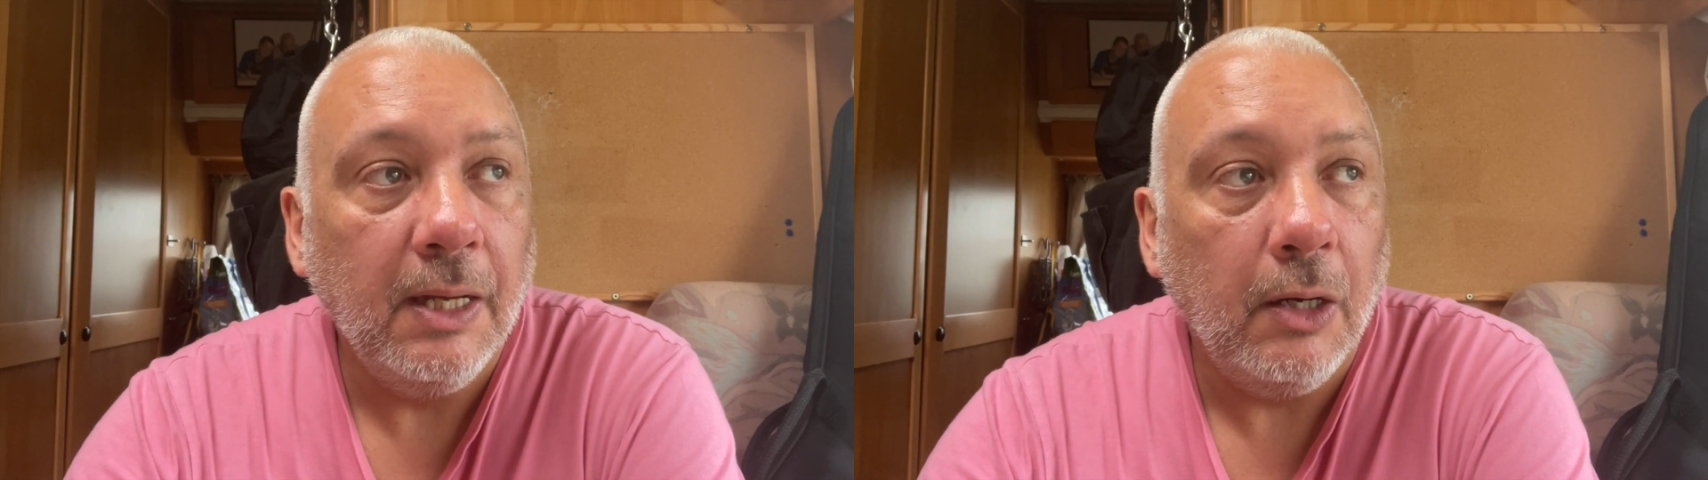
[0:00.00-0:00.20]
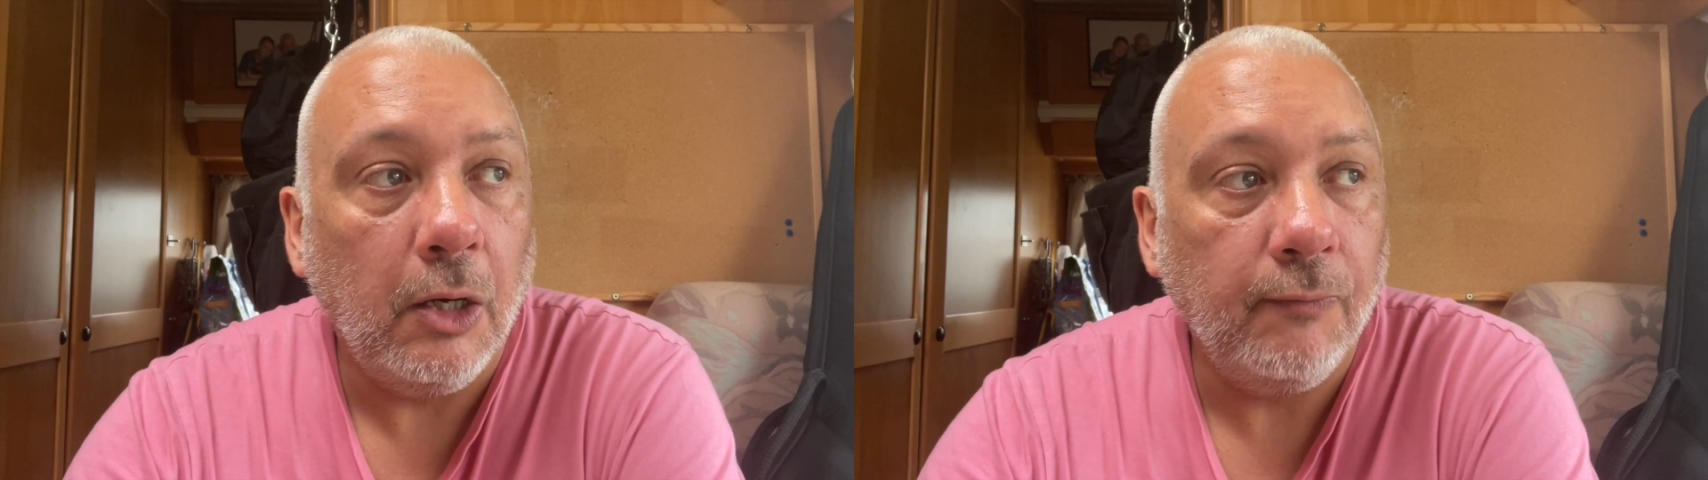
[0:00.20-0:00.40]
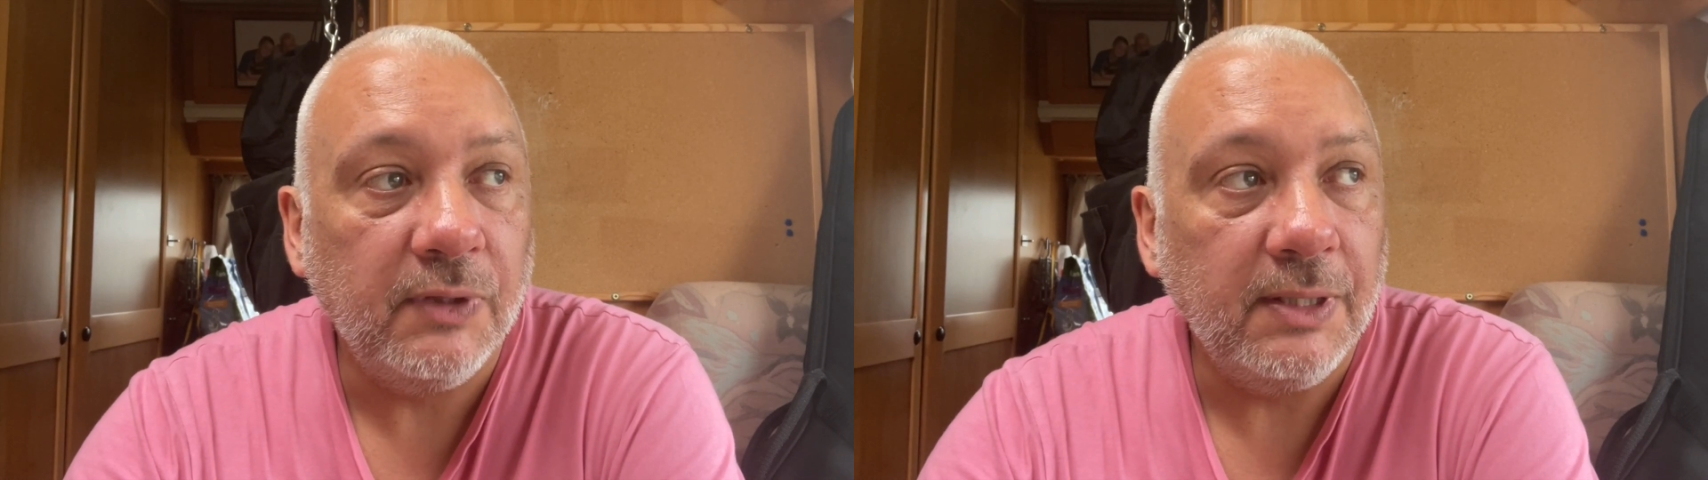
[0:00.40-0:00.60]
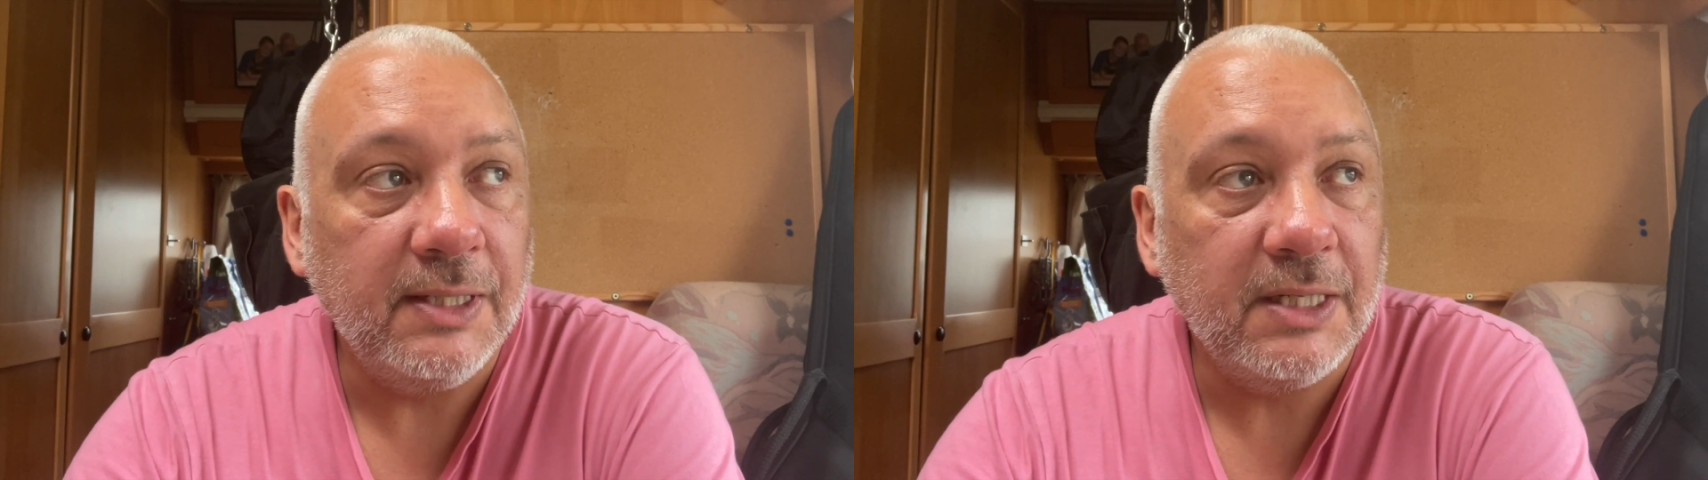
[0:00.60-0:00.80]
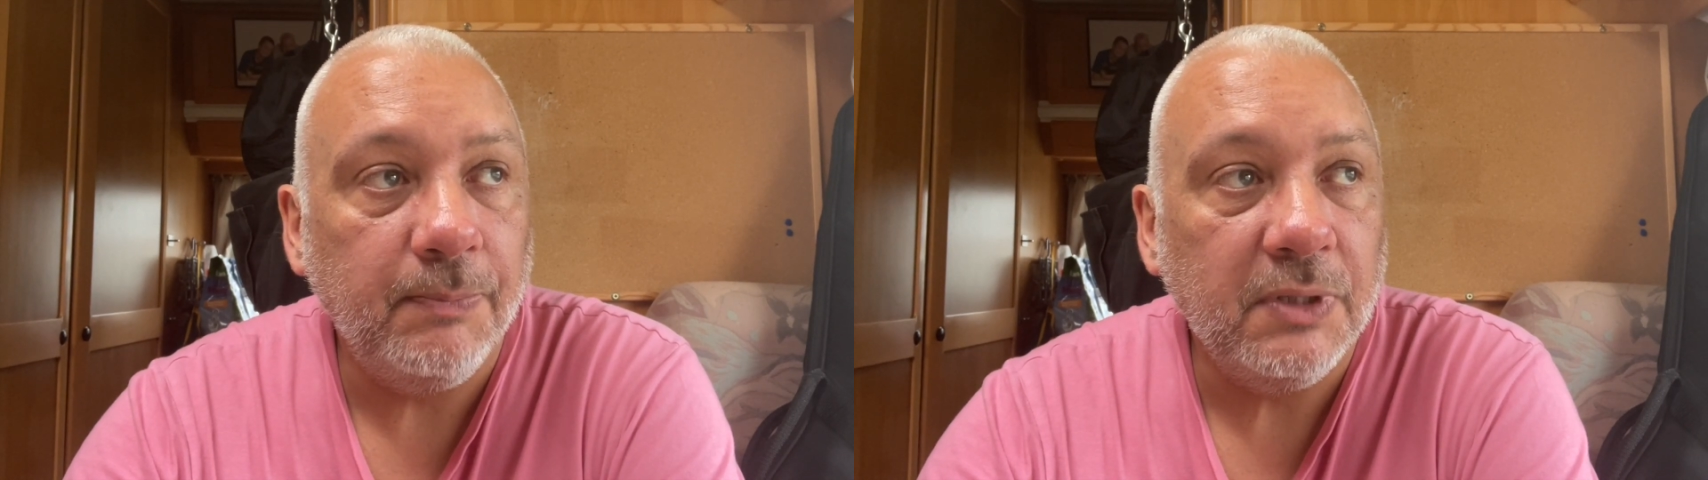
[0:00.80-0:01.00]
After these
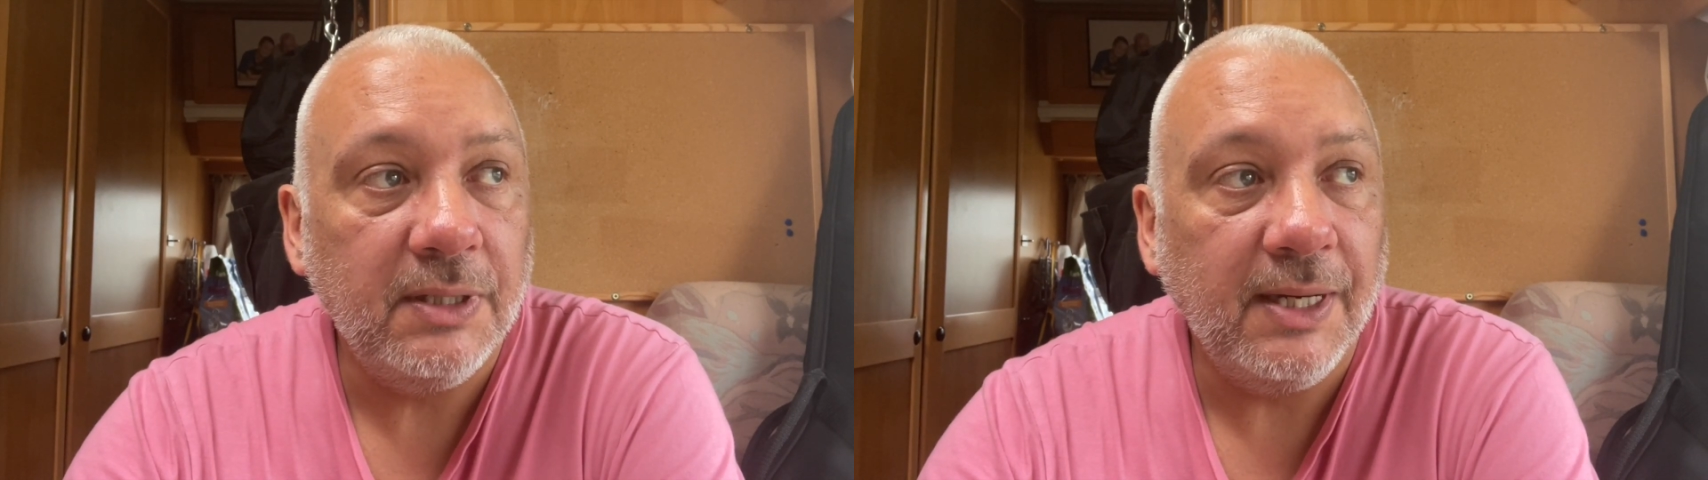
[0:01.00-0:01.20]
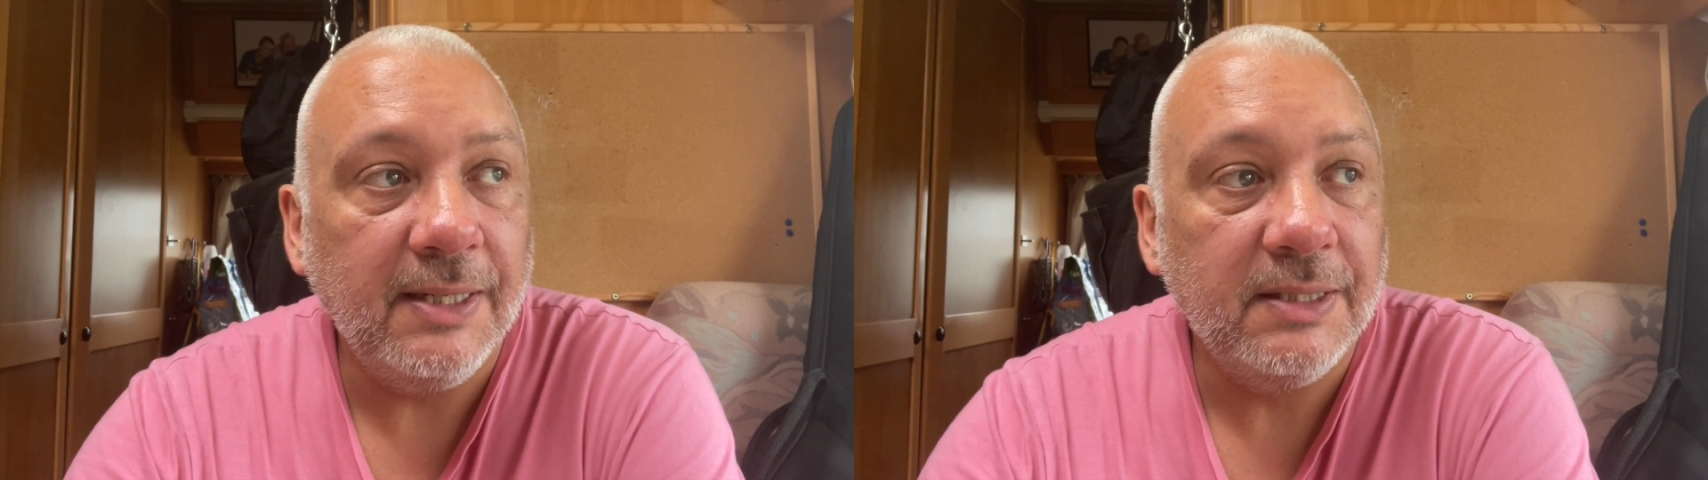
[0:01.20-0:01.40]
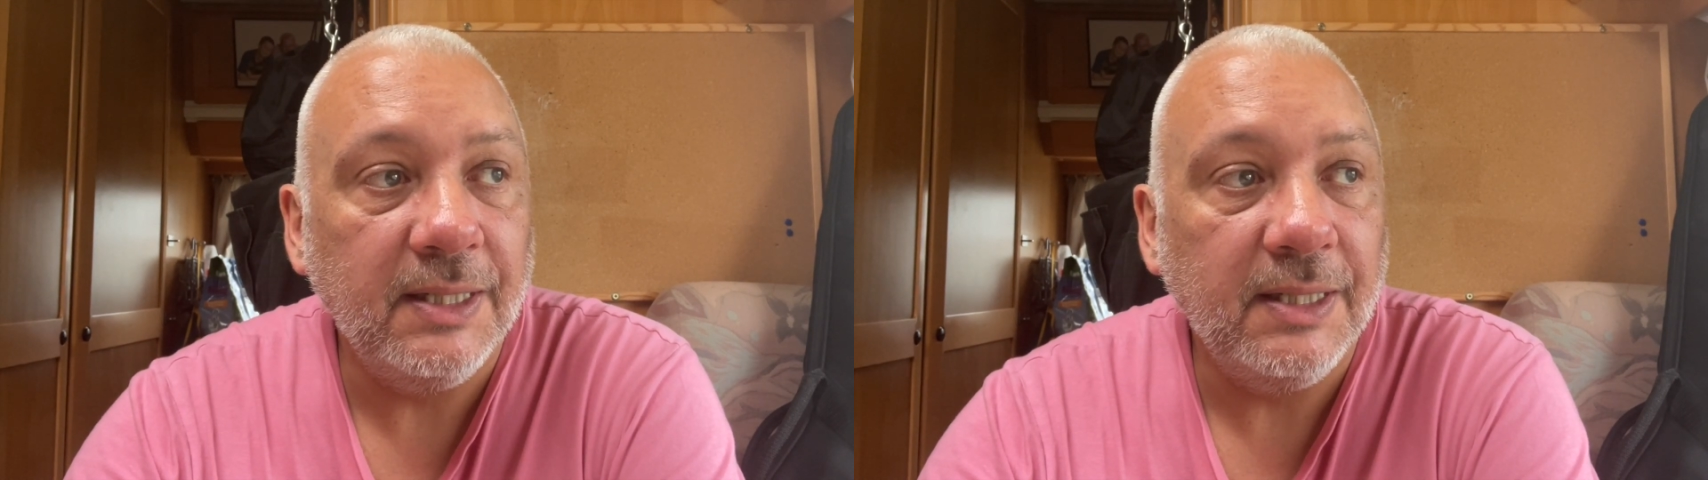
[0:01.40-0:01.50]
couple of days